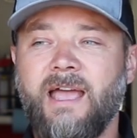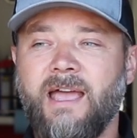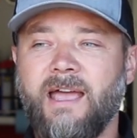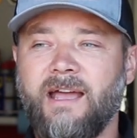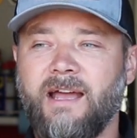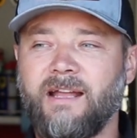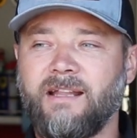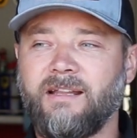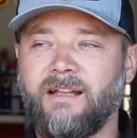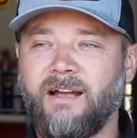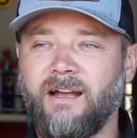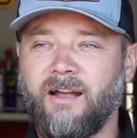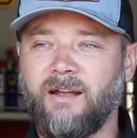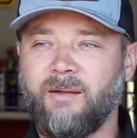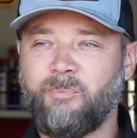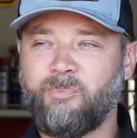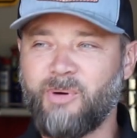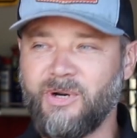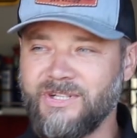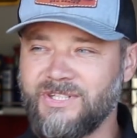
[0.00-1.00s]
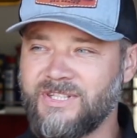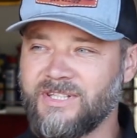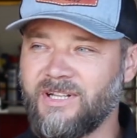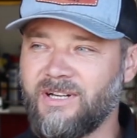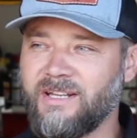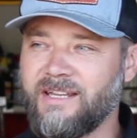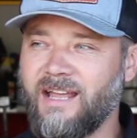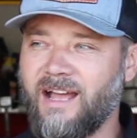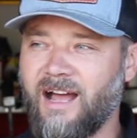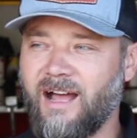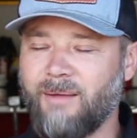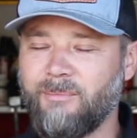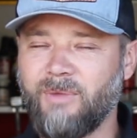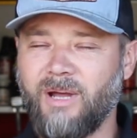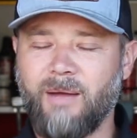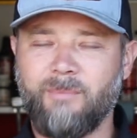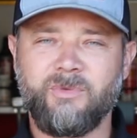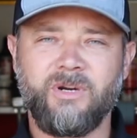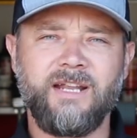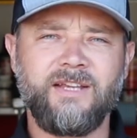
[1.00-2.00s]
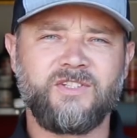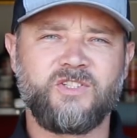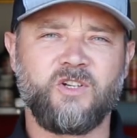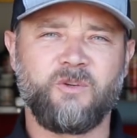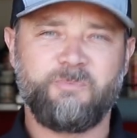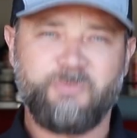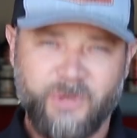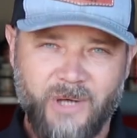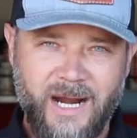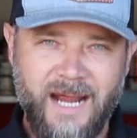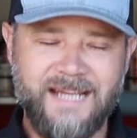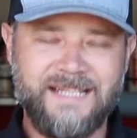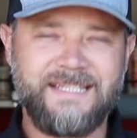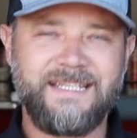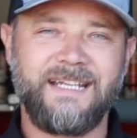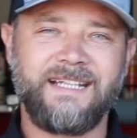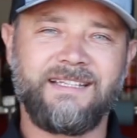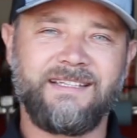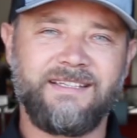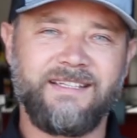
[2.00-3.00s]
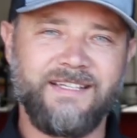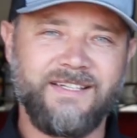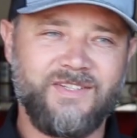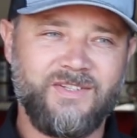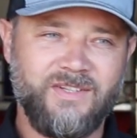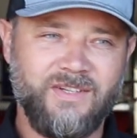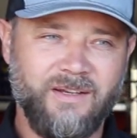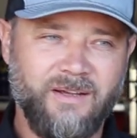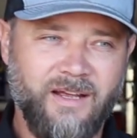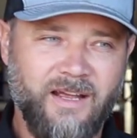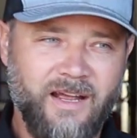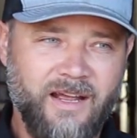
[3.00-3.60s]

And personally, I'm really surprised that this